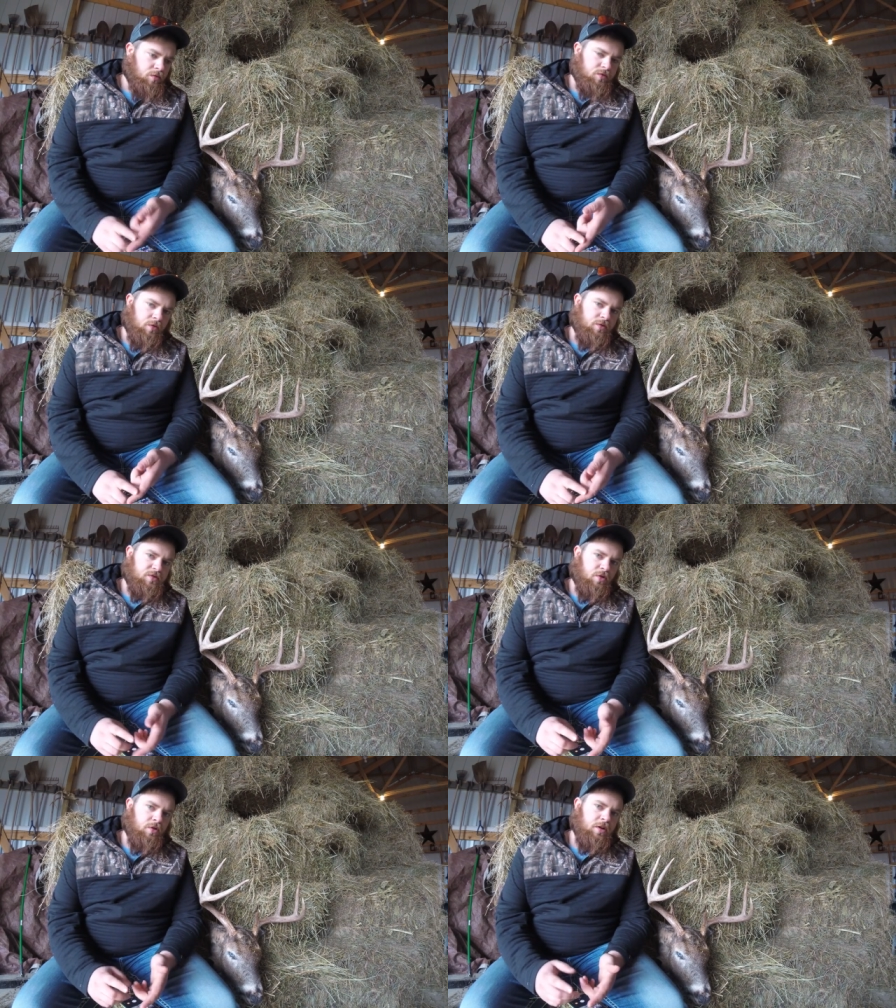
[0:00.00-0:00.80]
So the
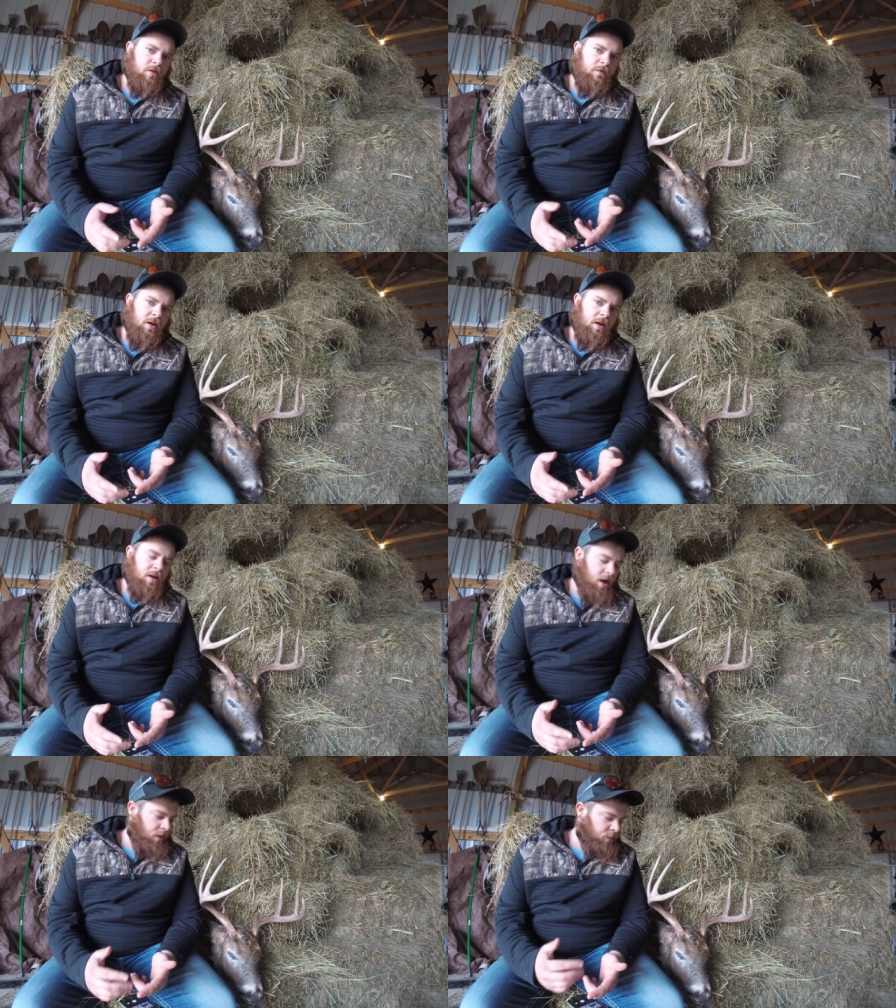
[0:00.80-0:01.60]
story of
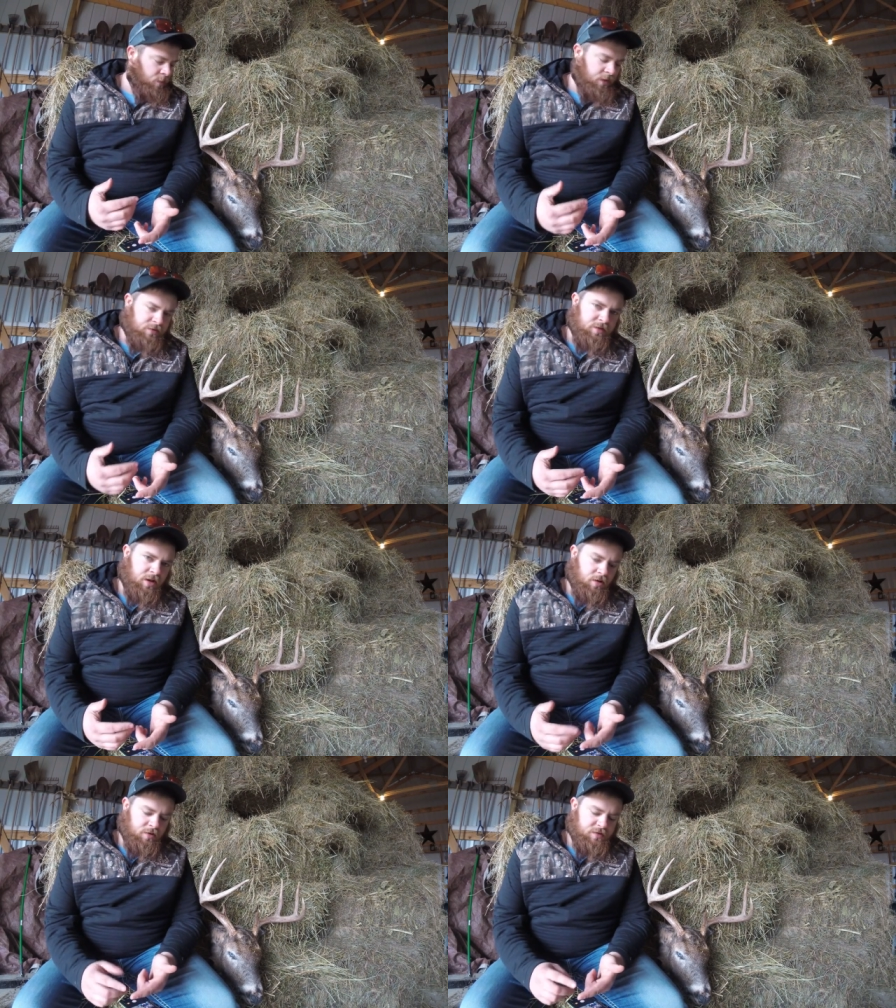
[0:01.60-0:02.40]
that I'm about to
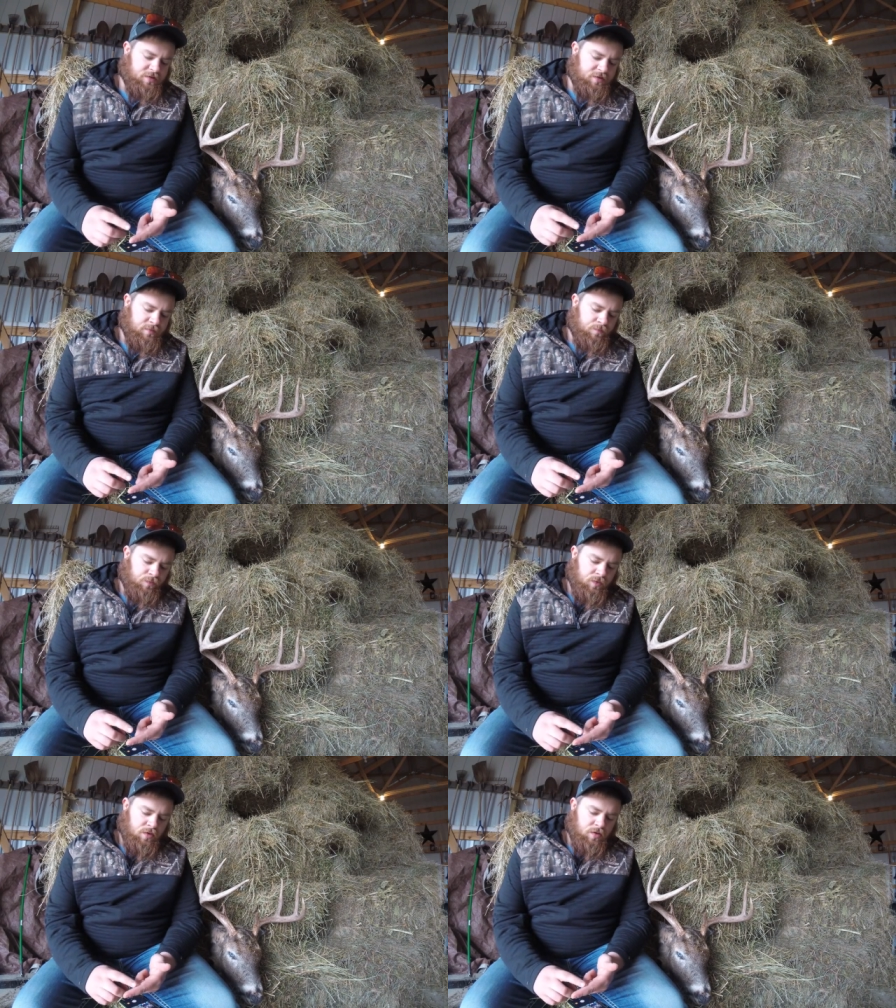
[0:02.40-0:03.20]
tell is
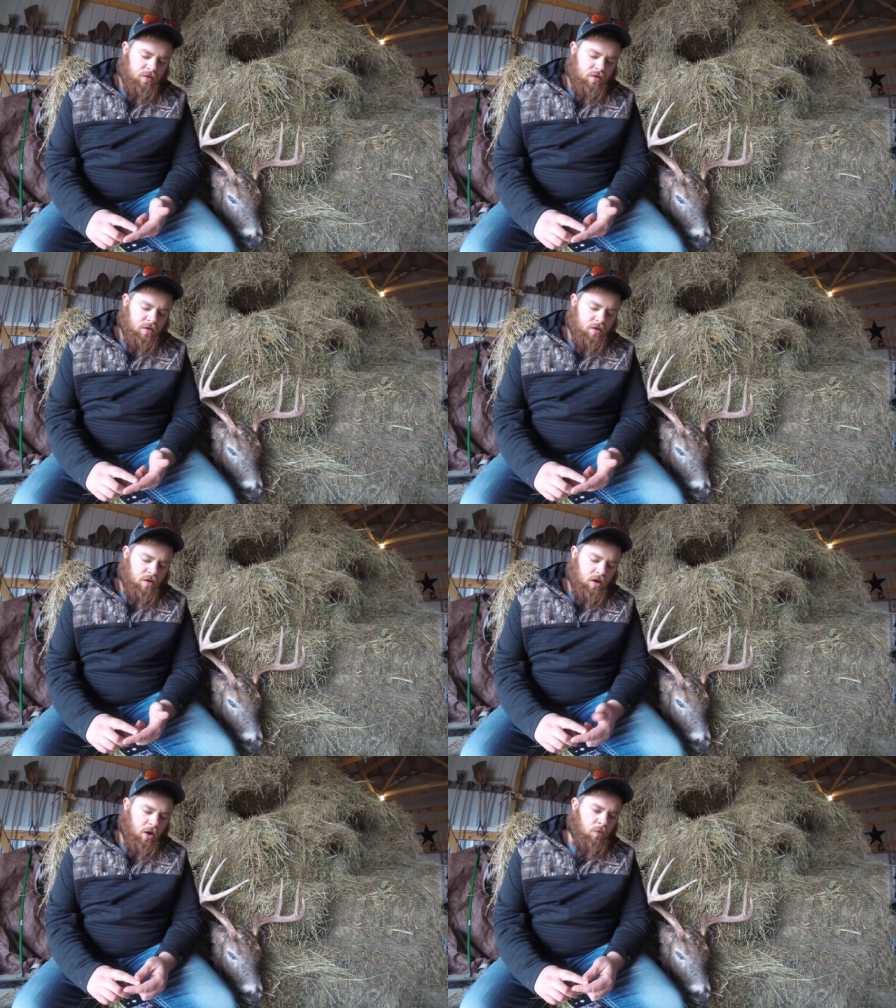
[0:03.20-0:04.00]

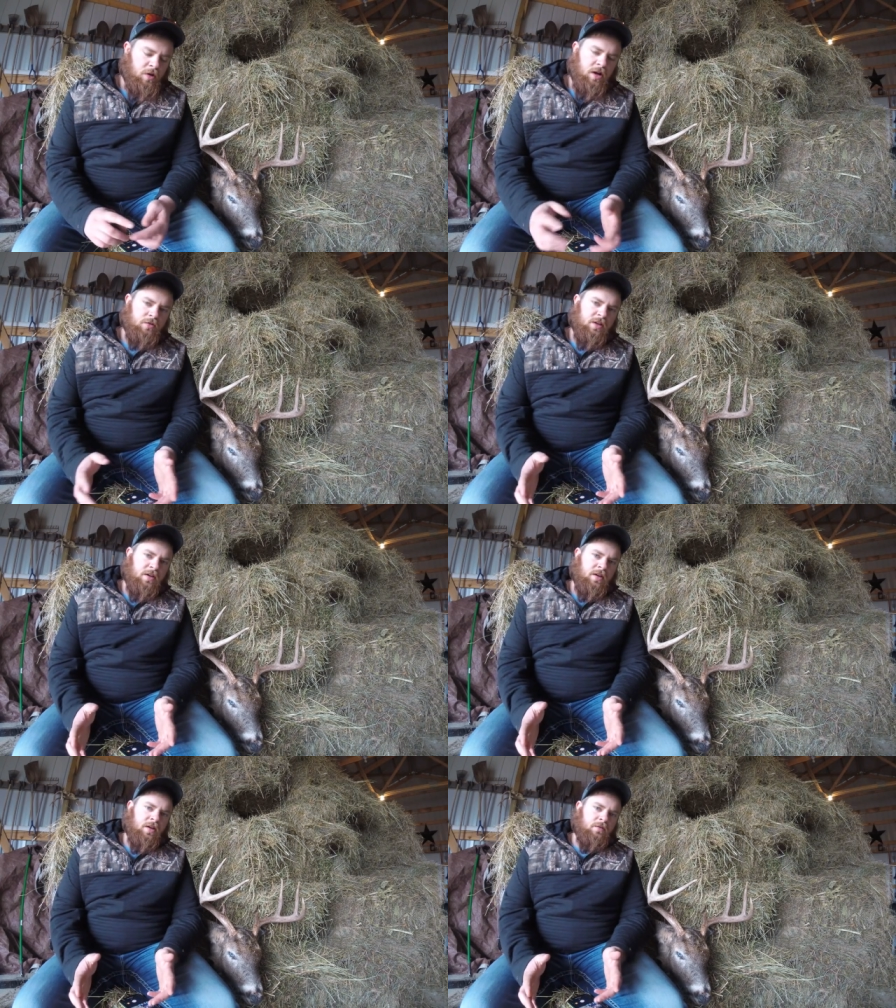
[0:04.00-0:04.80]
I went out
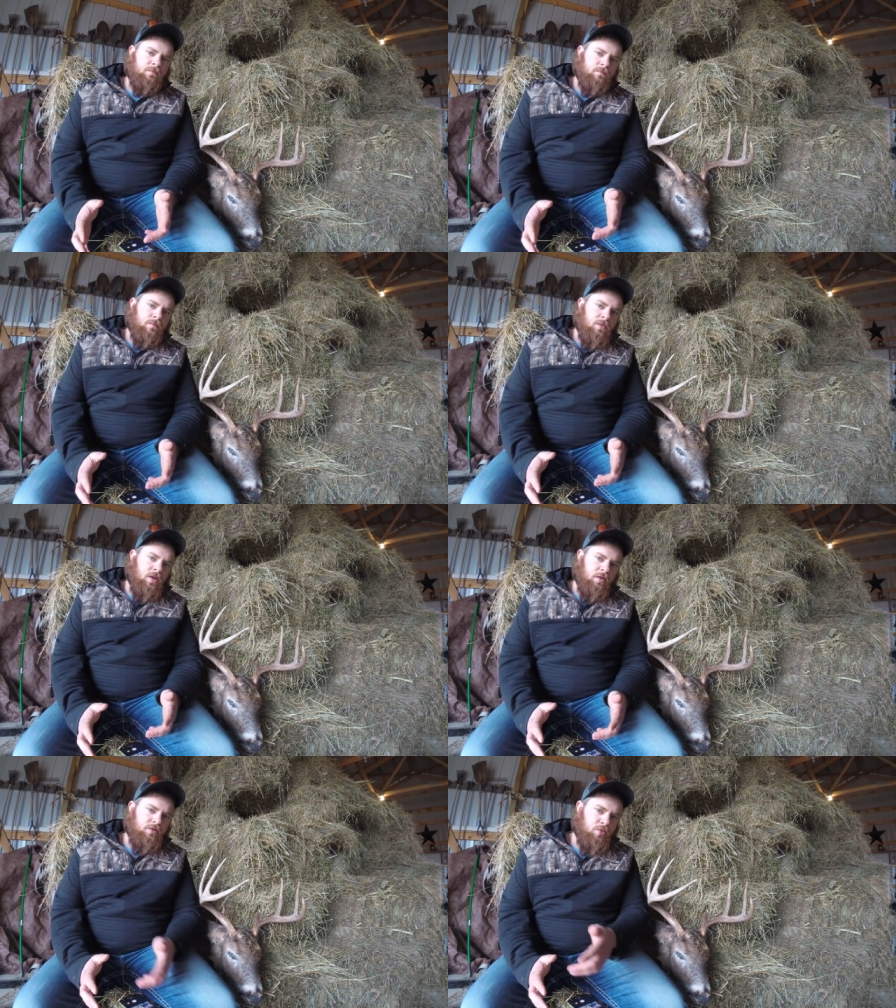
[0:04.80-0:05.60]
that night
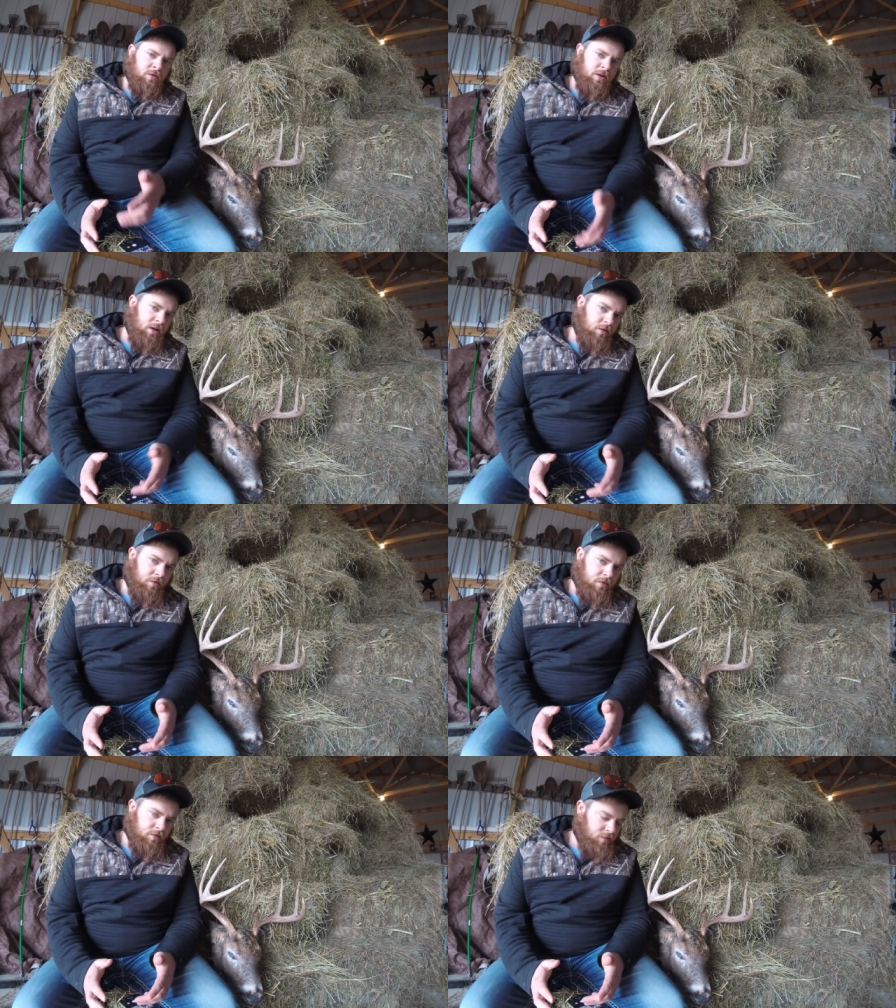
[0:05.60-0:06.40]
on the
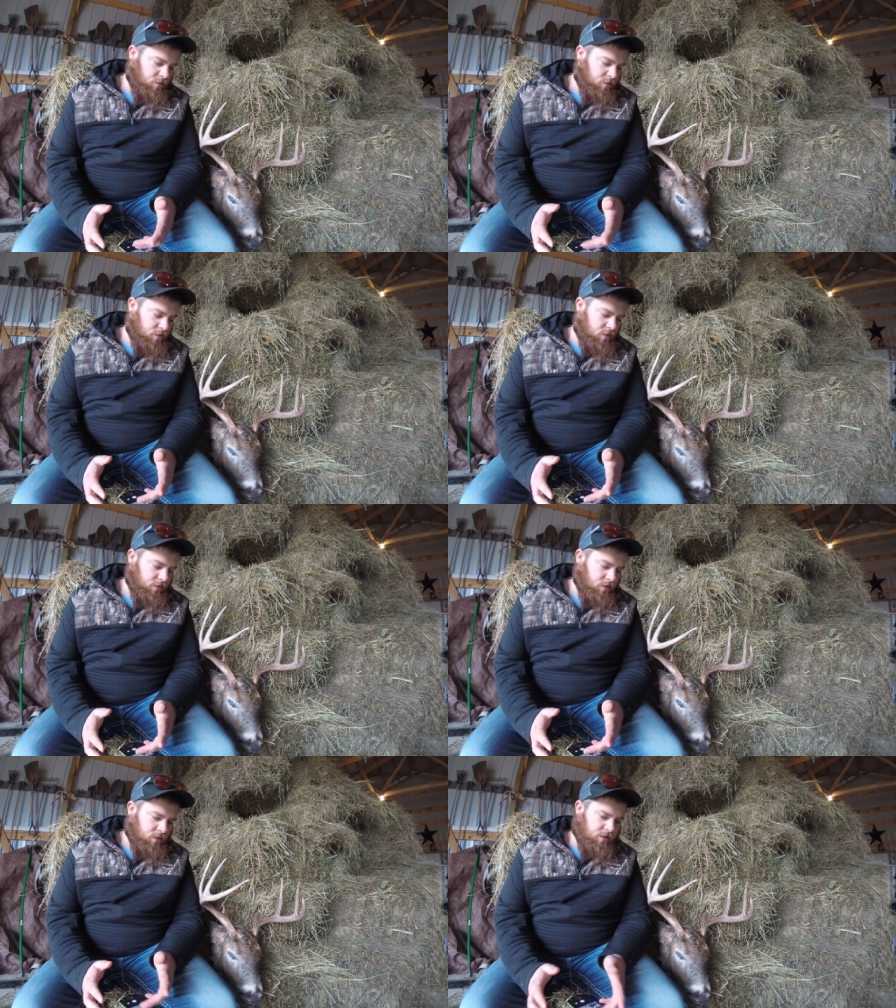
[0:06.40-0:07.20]
28th.
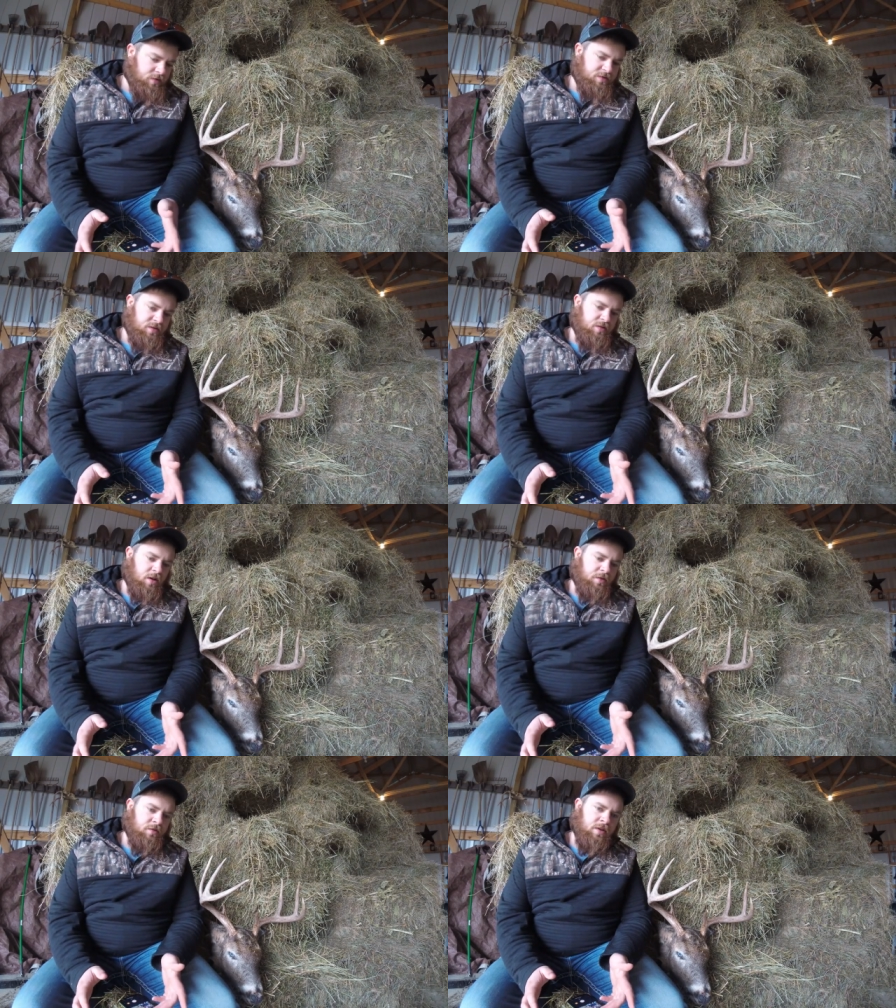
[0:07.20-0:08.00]
Didn't see
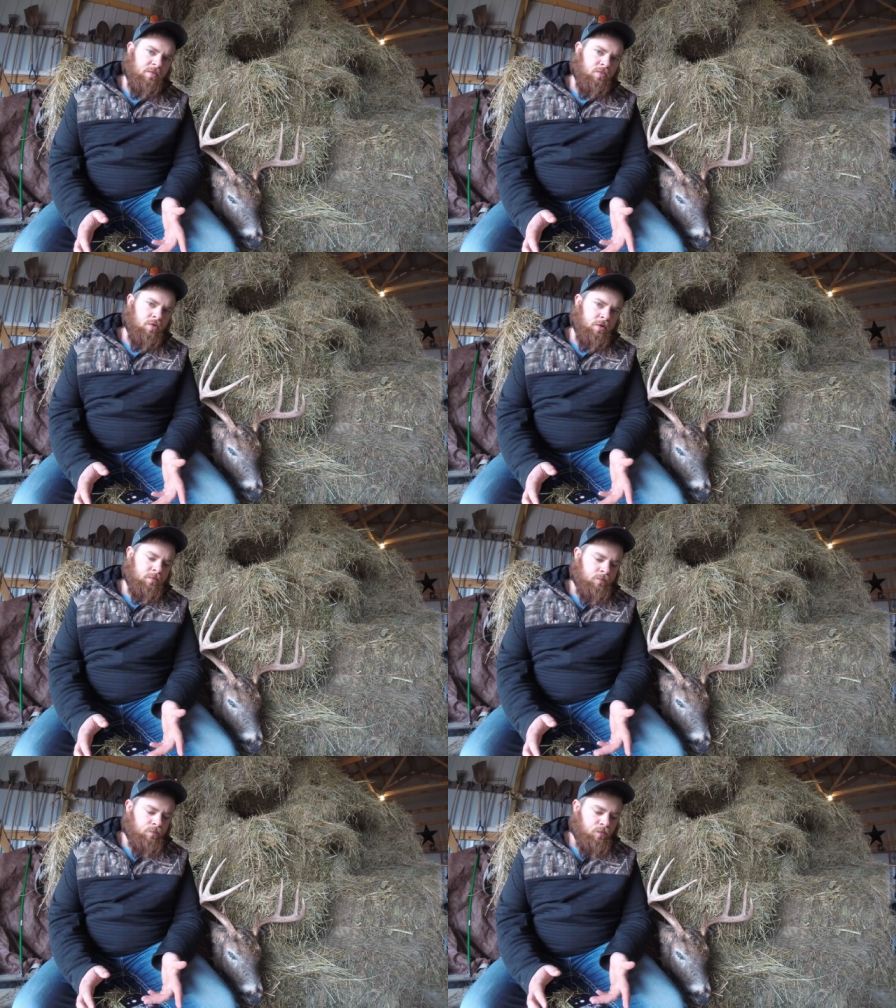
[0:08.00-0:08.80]
nothing that morning